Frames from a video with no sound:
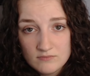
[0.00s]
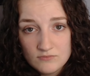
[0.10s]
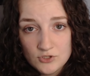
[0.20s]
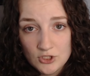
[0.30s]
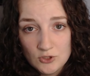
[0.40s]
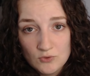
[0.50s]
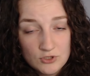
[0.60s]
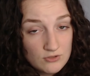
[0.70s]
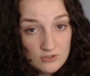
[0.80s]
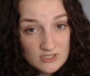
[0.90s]
to
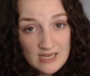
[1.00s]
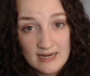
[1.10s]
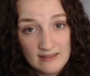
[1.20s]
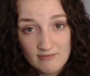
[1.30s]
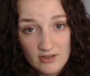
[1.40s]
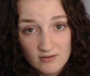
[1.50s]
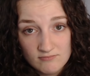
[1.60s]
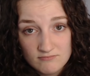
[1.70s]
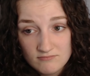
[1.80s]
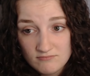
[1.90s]
say anything,
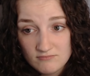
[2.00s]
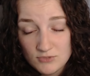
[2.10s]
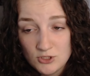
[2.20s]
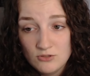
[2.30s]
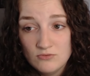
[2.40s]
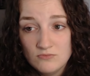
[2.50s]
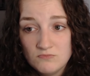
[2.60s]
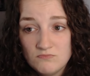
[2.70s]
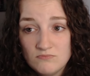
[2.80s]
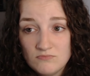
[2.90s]
to
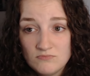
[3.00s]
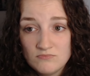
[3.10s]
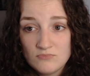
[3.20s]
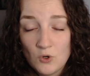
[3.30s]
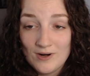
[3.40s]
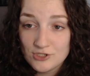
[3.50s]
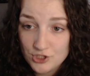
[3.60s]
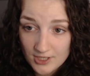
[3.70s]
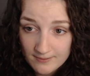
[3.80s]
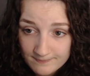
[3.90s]
question
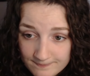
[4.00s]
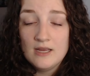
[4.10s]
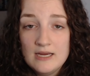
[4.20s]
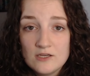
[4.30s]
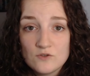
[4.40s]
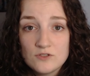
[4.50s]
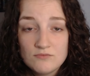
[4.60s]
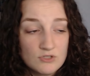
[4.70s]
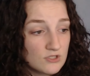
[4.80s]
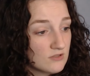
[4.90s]
it. He is
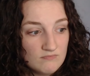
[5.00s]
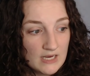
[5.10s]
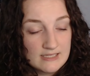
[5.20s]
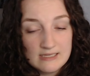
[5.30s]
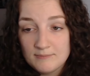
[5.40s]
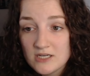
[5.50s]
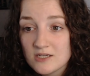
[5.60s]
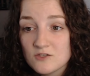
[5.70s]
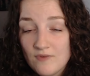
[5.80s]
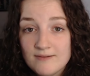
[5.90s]
just accepting
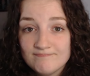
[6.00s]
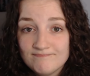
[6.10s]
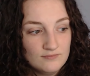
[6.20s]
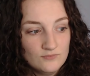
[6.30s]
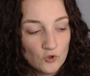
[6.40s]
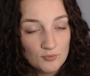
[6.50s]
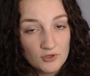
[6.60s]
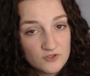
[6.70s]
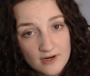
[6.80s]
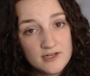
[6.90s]
his fate. Norm
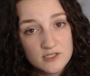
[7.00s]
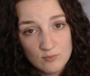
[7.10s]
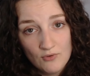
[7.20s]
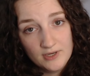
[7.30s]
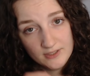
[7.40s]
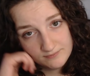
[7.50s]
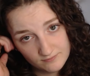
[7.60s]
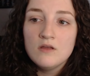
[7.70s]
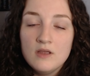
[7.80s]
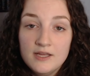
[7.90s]
looks very disappointed
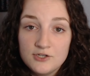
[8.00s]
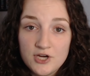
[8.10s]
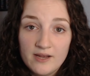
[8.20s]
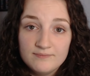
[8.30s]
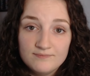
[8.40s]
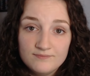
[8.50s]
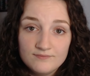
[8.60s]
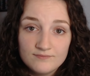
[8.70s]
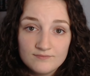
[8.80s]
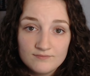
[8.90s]
in Chet,
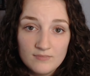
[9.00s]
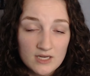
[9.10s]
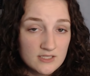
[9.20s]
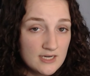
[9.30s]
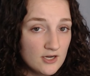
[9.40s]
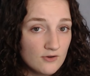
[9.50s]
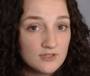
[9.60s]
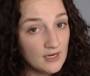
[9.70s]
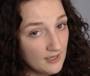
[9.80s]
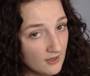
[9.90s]
because he knows that
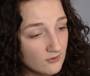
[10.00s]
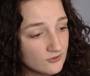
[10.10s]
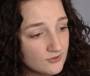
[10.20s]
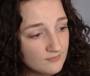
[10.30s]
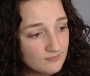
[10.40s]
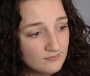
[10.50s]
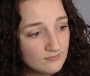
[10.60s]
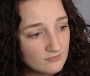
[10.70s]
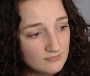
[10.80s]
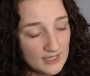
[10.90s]
he knows,
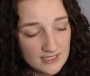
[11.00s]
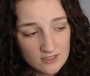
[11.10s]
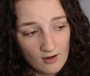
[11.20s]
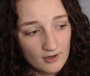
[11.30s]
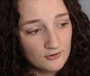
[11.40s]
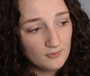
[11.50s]
but he's not going to do